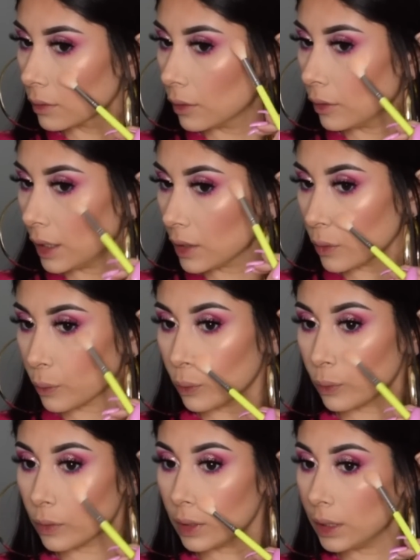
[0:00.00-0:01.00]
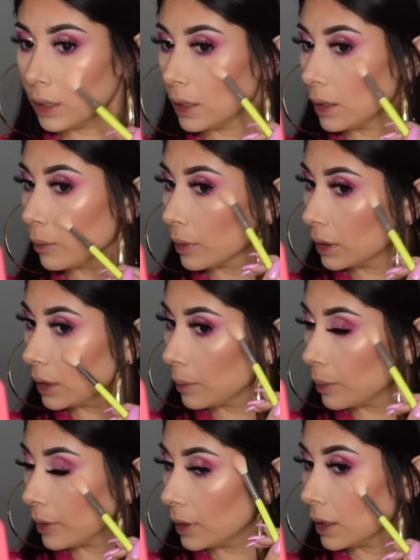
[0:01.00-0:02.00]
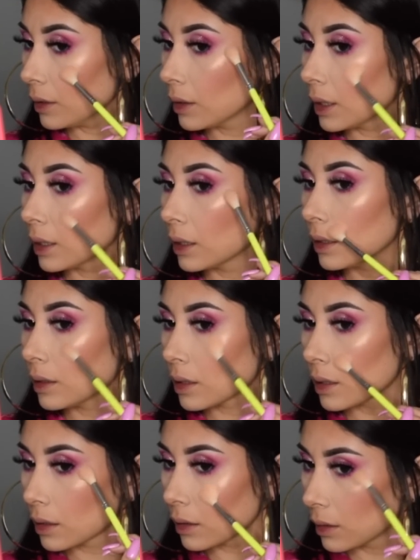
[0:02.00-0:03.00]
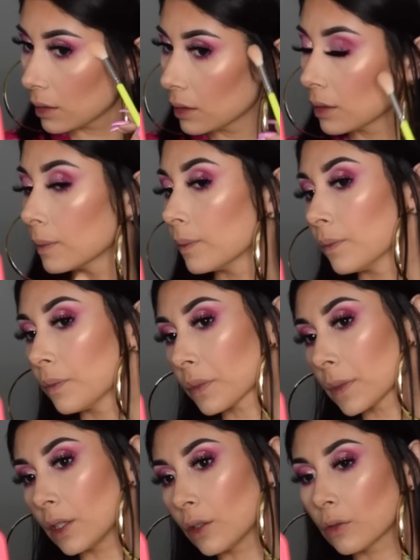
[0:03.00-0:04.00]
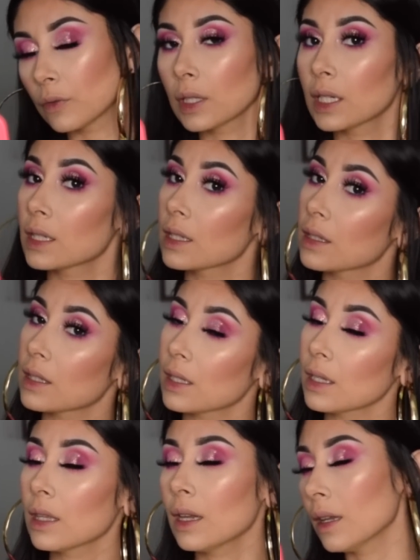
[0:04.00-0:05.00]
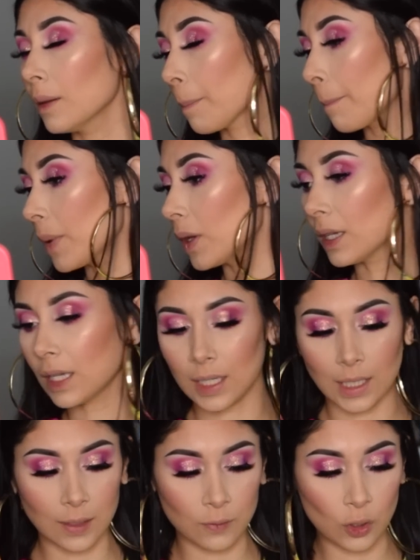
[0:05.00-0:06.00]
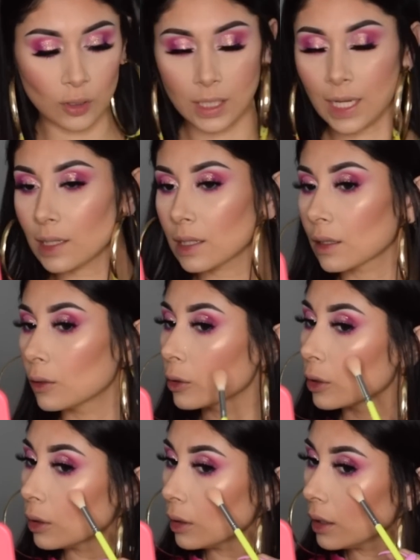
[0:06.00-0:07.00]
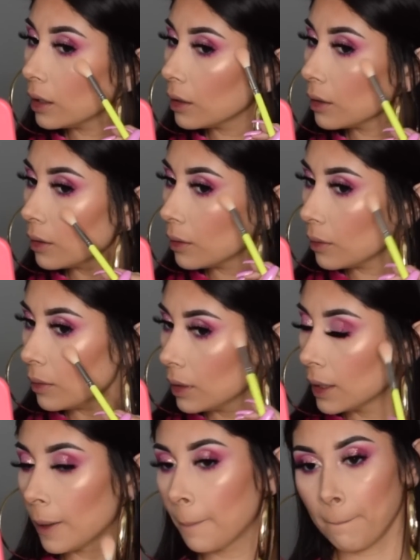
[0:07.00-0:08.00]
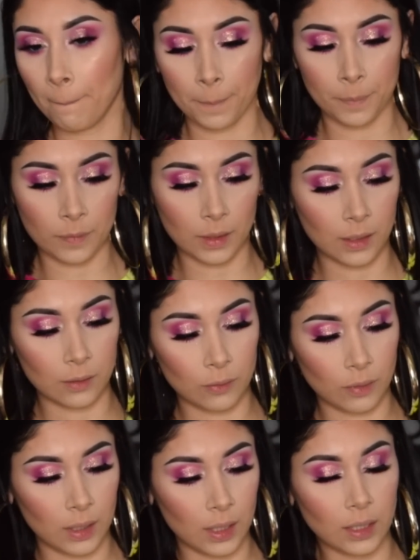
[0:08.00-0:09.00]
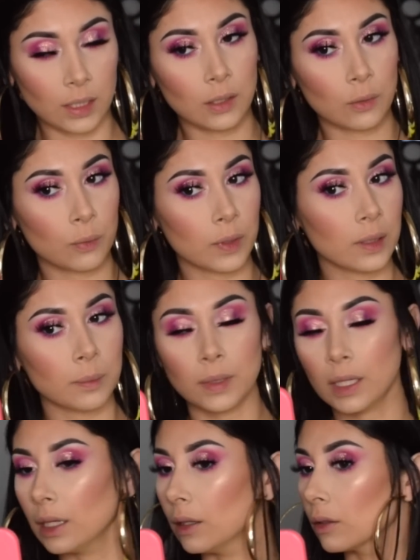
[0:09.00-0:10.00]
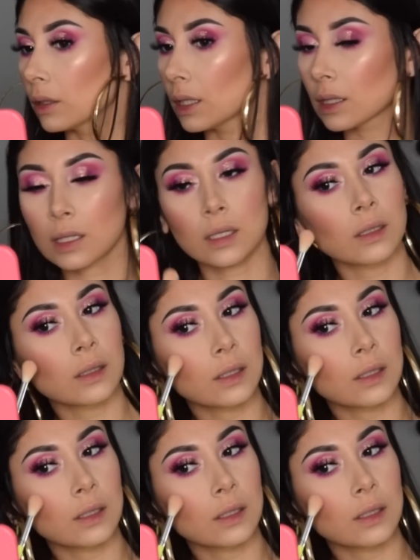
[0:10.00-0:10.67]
Oh, that's really, really pretty, you guys. I don't know if you guys can see that, but it gives you a nice little glow. I don't think I need to reapply on that side.